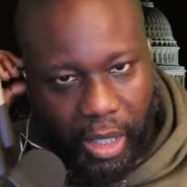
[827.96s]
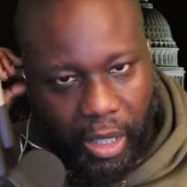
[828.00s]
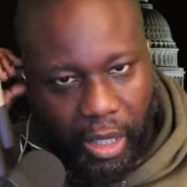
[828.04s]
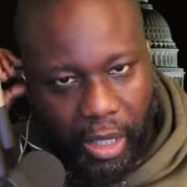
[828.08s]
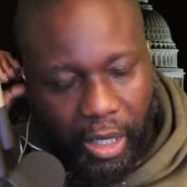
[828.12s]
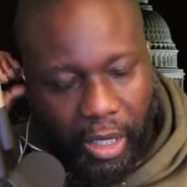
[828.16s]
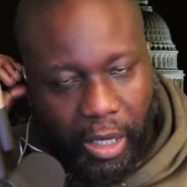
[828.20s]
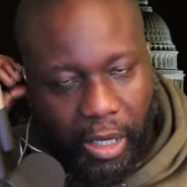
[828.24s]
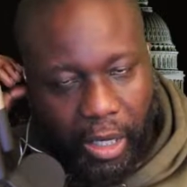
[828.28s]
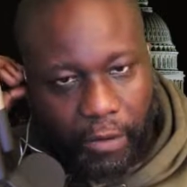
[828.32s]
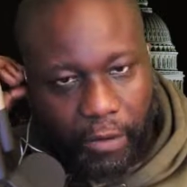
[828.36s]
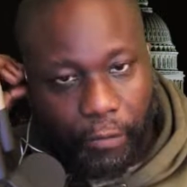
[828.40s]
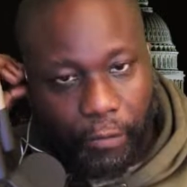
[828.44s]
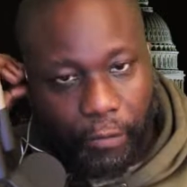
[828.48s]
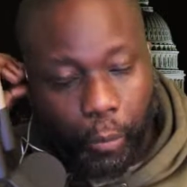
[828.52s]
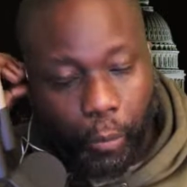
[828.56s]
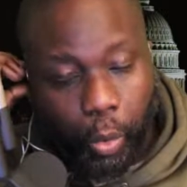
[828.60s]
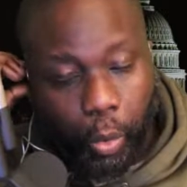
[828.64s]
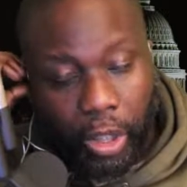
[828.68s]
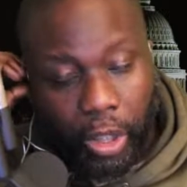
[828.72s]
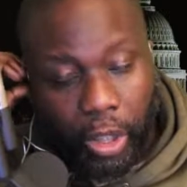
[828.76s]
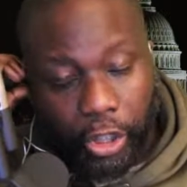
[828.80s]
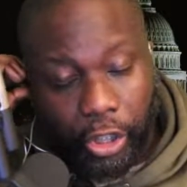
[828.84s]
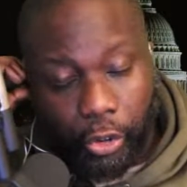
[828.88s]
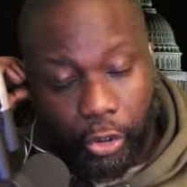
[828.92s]
of
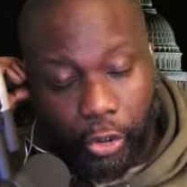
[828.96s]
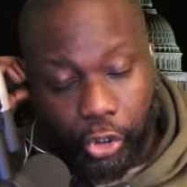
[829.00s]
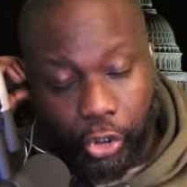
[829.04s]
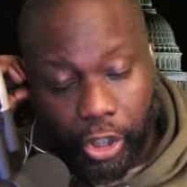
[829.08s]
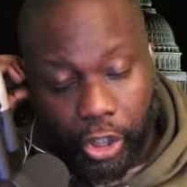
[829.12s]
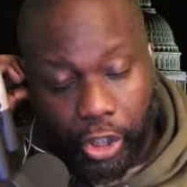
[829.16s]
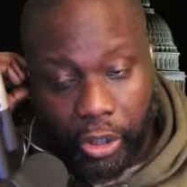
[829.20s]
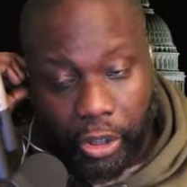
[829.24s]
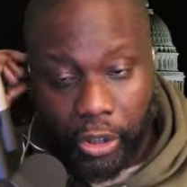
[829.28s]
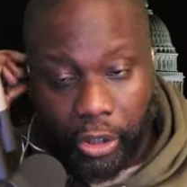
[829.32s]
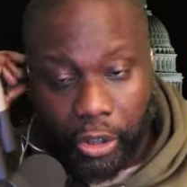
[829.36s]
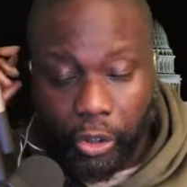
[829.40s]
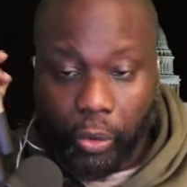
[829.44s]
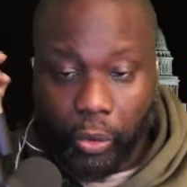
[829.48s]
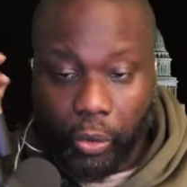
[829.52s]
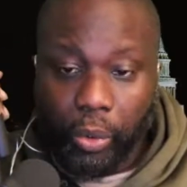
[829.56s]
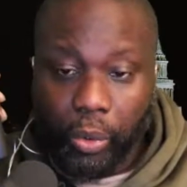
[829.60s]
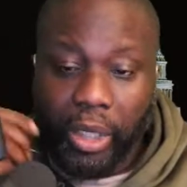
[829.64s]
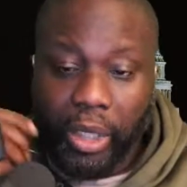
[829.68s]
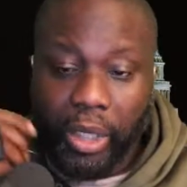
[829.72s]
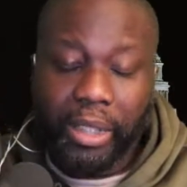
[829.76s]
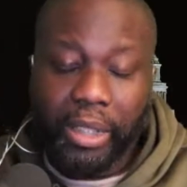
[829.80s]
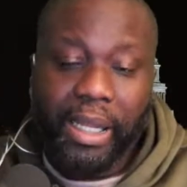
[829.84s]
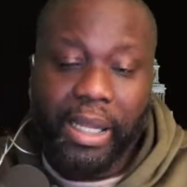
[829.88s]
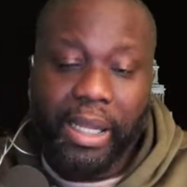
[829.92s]
what you shouldn't do,
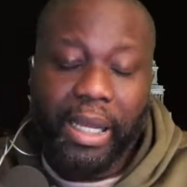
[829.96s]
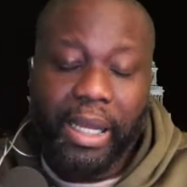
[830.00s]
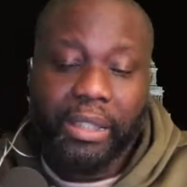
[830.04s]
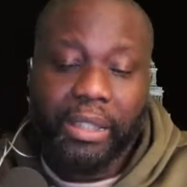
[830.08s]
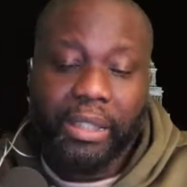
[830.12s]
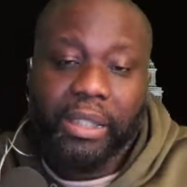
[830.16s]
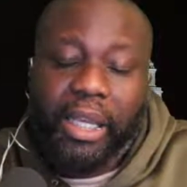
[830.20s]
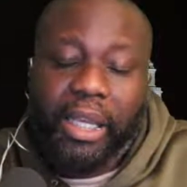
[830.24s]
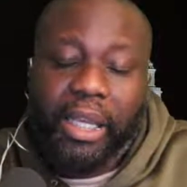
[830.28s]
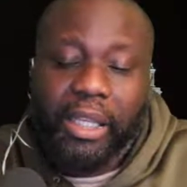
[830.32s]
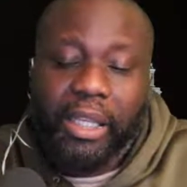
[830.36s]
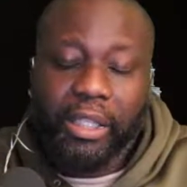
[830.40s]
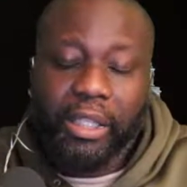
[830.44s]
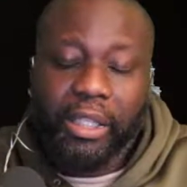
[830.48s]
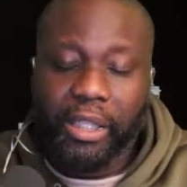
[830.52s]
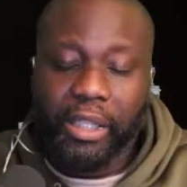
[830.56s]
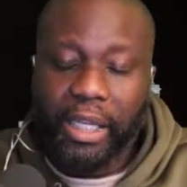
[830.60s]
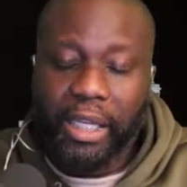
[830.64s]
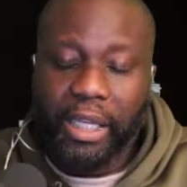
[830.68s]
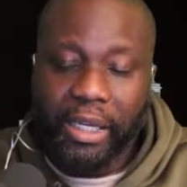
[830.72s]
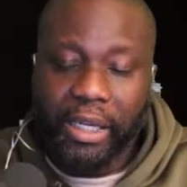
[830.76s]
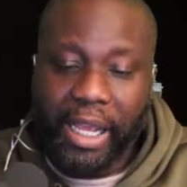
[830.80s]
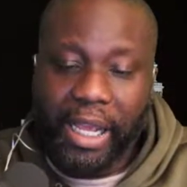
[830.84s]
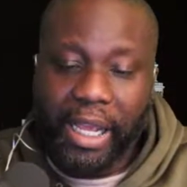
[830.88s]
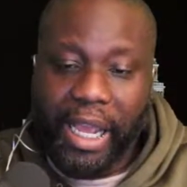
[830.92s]
and that hey, that
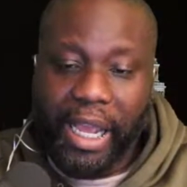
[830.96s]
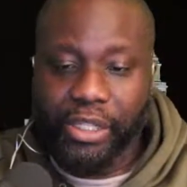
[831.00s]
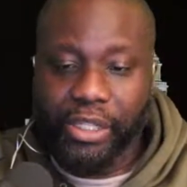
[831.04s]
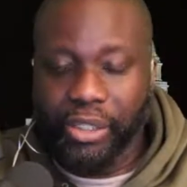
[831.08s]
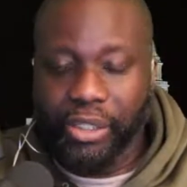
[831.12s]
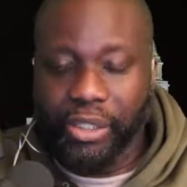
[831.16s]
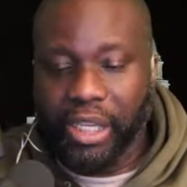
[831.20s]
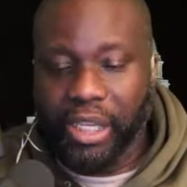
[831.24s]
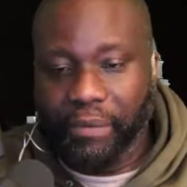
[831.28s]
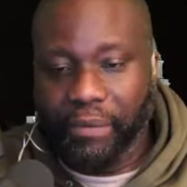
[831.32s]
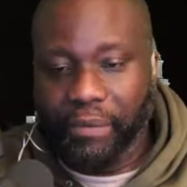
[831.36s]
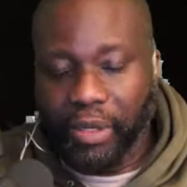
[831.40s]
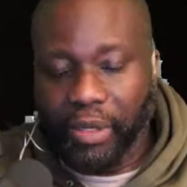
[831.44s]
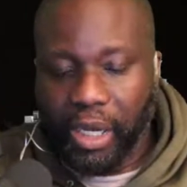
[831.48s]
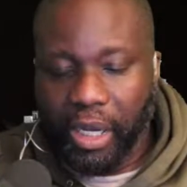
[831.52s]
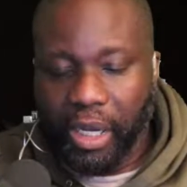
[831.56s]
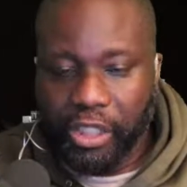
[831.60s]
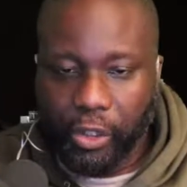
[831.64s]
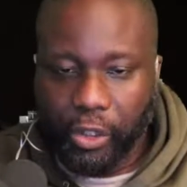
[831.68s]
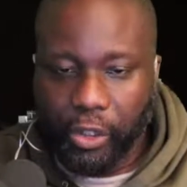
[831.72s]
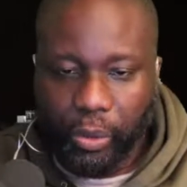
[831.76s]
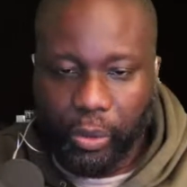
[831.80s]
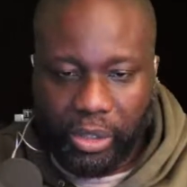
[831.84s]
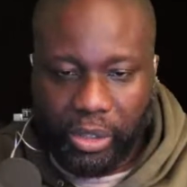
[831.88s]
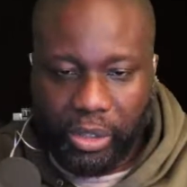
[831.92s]
actions have
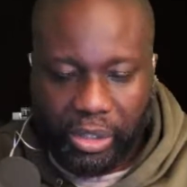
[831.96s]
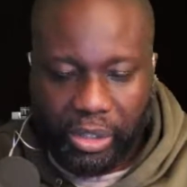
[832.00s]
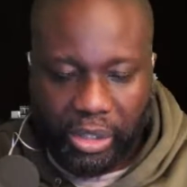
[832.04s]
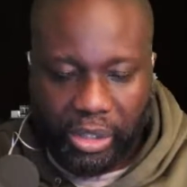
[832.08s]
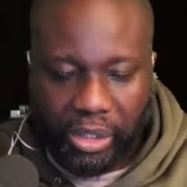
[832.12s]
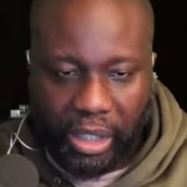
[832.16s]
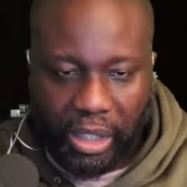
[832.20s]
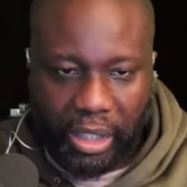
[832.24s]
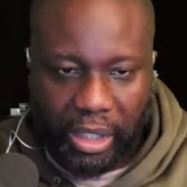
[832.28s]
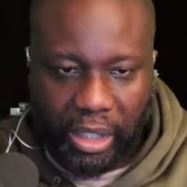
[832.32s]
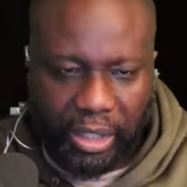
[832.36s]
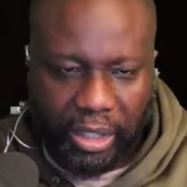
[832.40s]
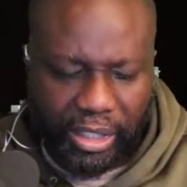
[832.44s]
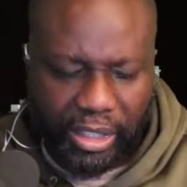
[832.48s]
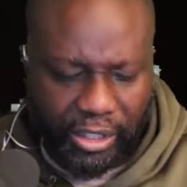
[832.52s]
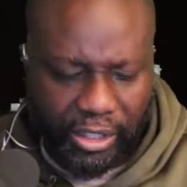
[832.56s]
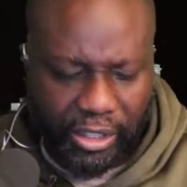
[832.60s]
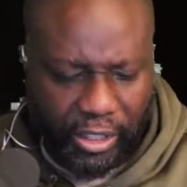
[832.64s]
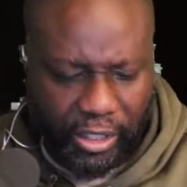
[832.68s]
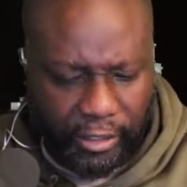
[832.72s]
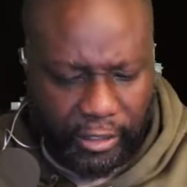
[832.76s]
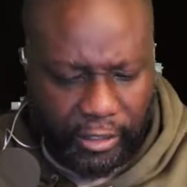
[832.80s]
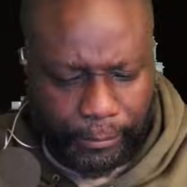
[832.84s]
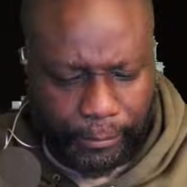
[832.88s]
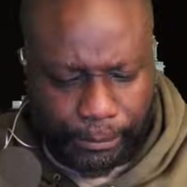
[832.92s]
consequences. Uh, there's
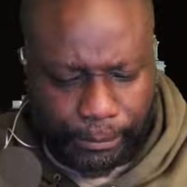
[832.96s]
a